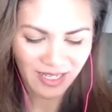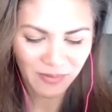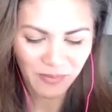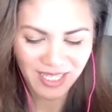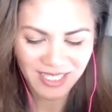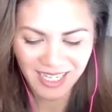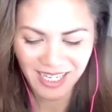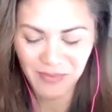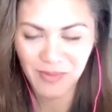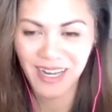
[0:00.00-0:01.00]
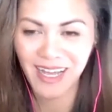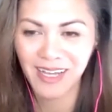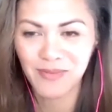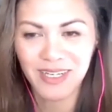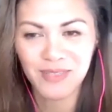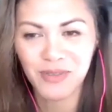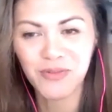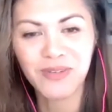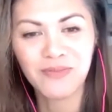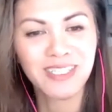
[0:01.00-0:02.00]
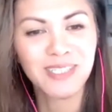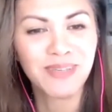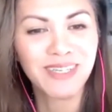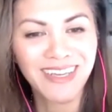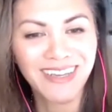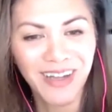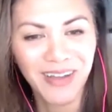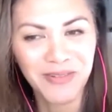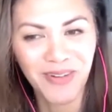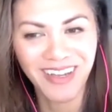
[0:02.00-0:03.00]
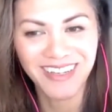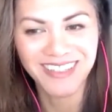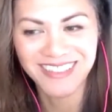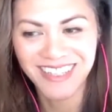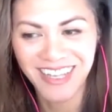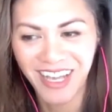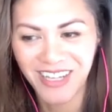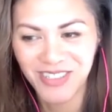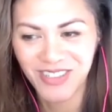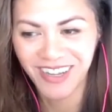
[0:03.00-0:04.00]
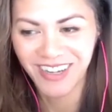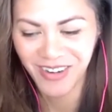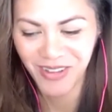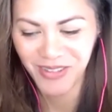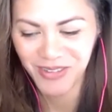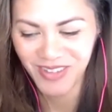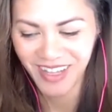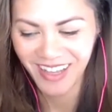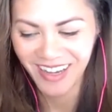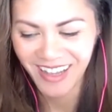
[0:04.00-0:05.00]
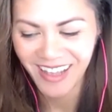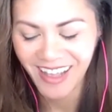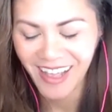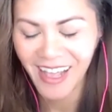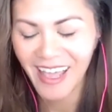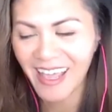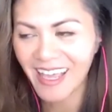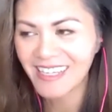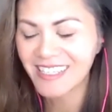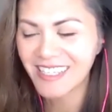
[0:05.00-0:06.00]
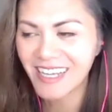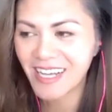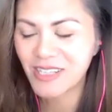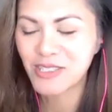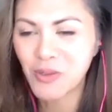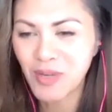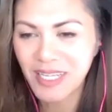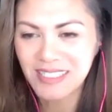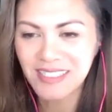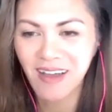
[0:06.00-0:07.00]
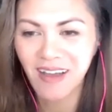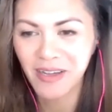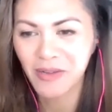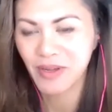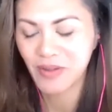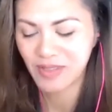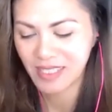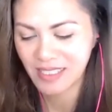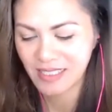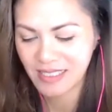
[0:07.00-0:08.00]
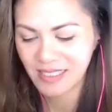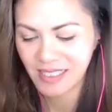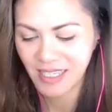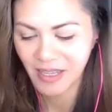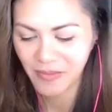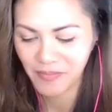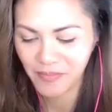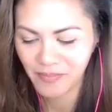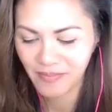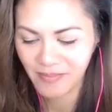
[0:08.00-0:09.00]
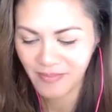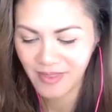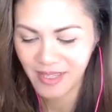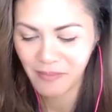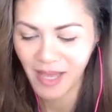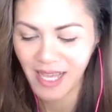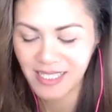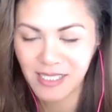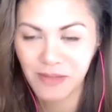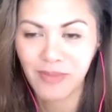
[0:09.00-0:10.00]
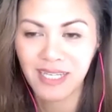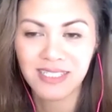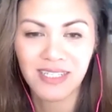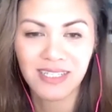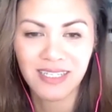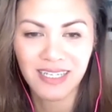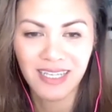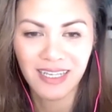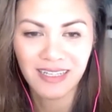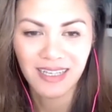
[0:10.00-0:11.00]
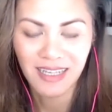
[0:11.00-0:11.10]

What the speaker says: amazing, and I'm glad, because we wouldn't be speaking otherwise had you not gone through that. And so let's talk about this, the mask of masculinity.